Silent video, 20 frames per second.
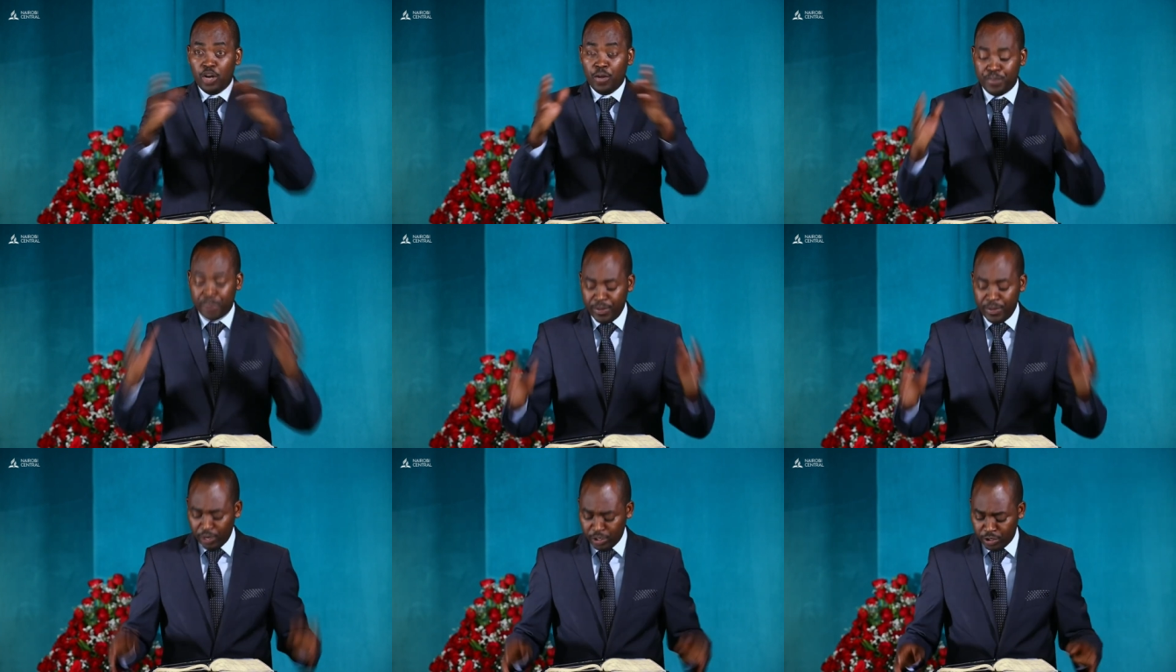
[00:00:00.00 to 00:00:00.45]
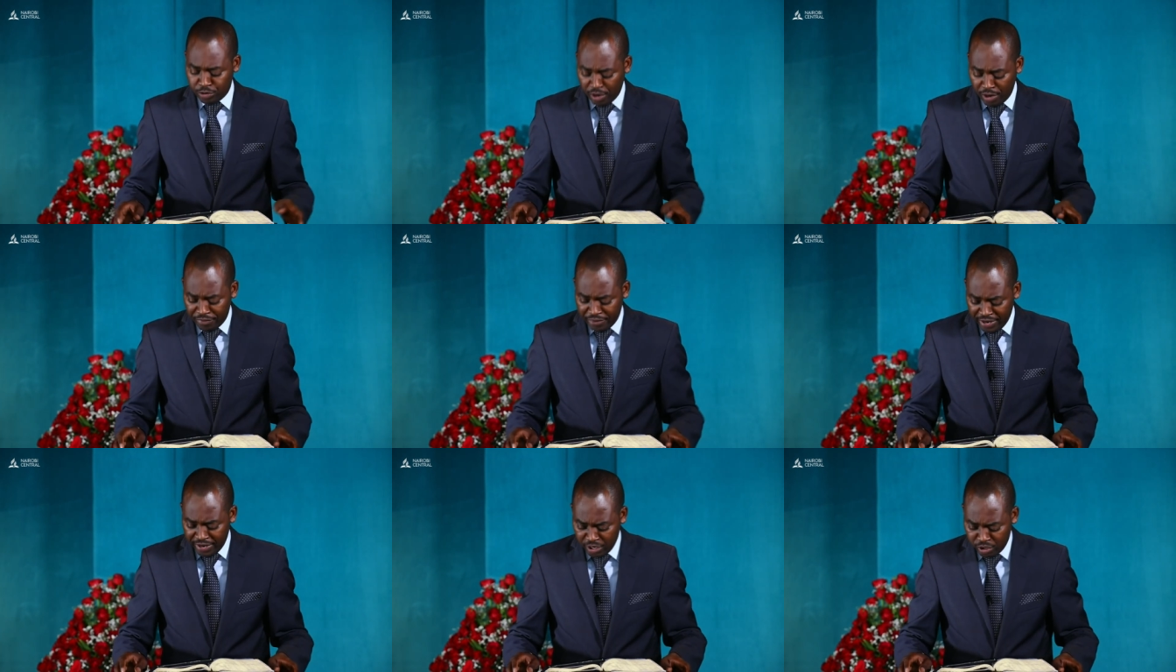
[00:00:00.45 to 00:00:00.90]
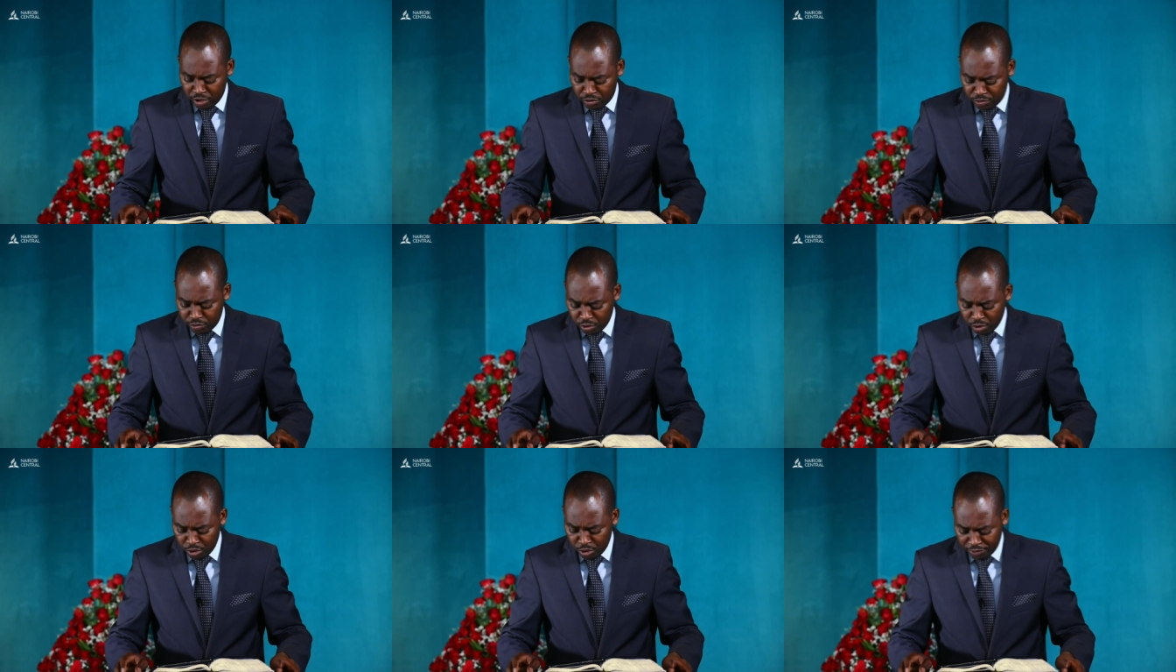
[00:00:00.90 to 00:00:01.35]
no people are traveling
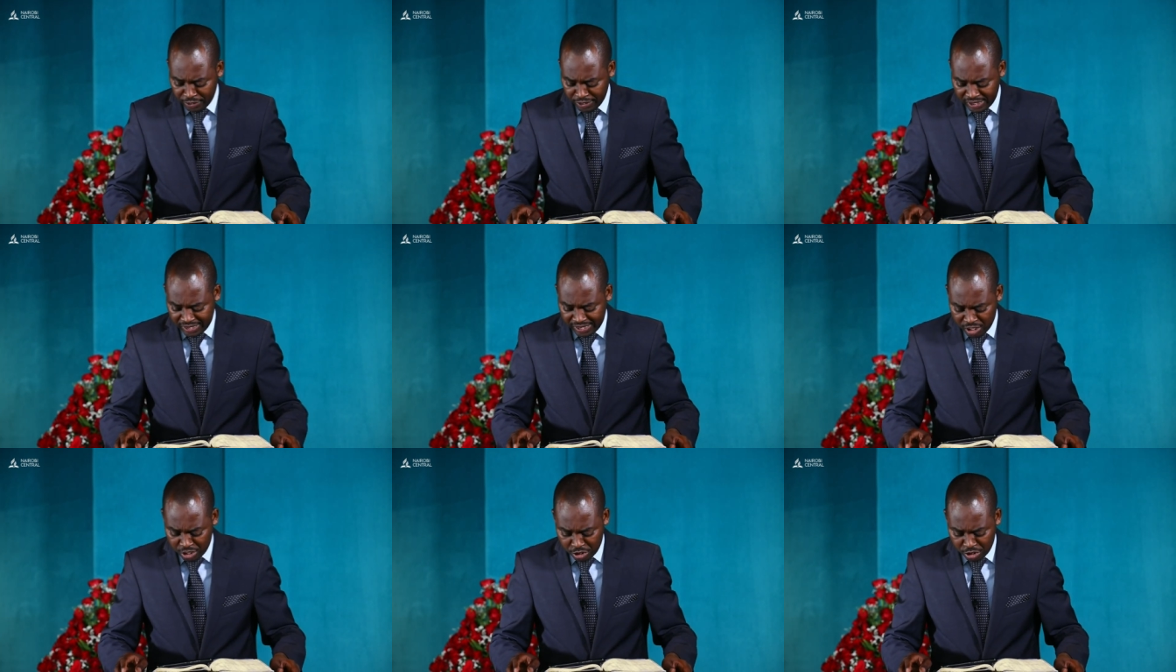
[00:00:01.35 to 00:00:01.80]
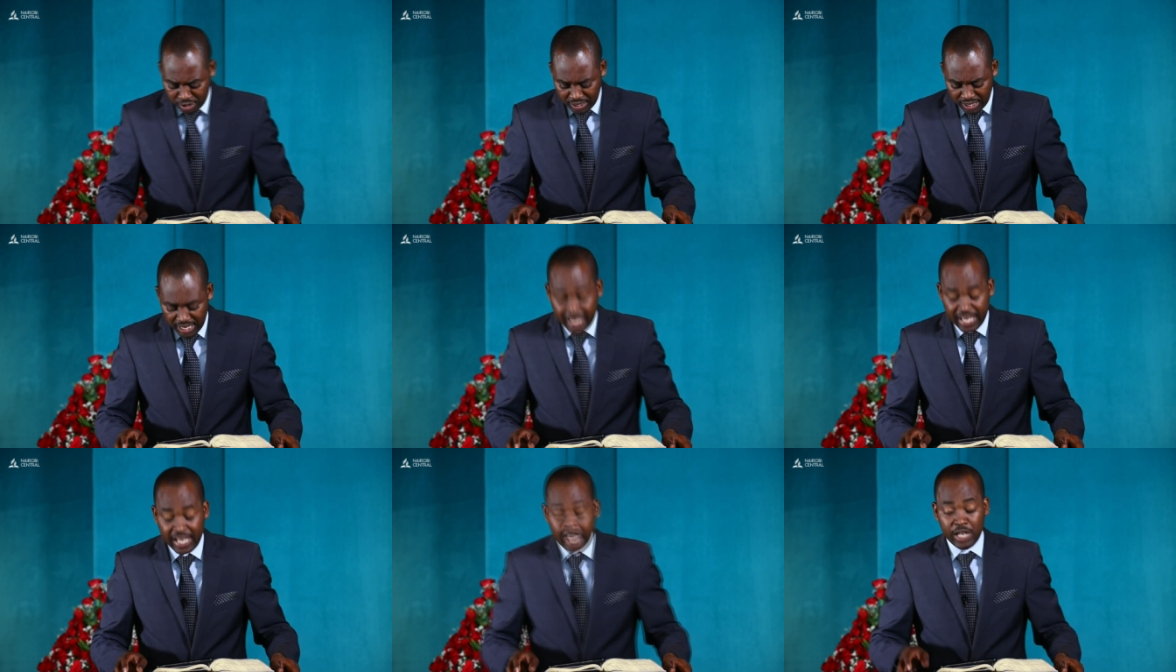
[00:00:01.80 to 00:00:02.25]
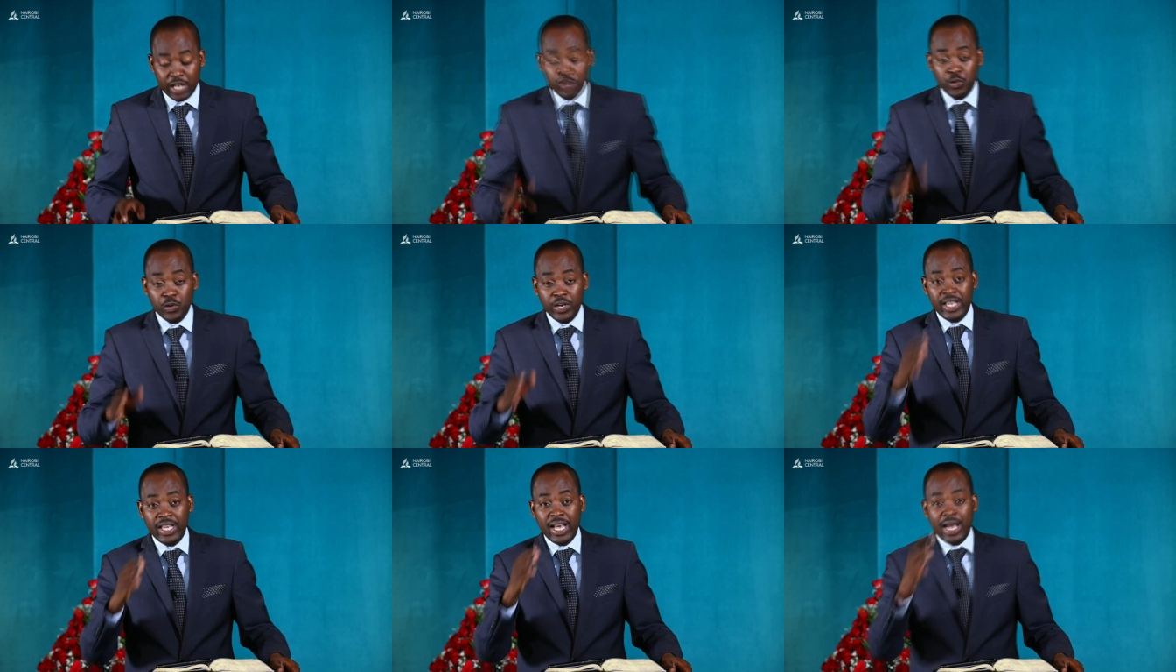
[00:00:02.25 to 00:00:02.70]
to go for the session. And
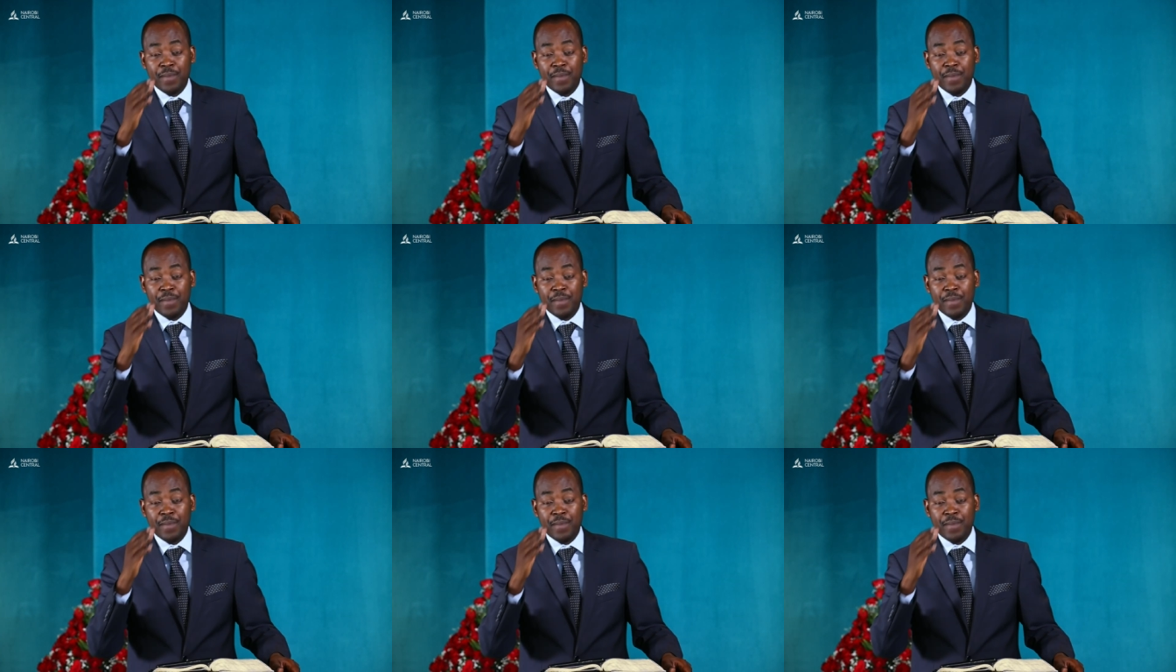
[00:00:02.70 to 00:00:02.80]
we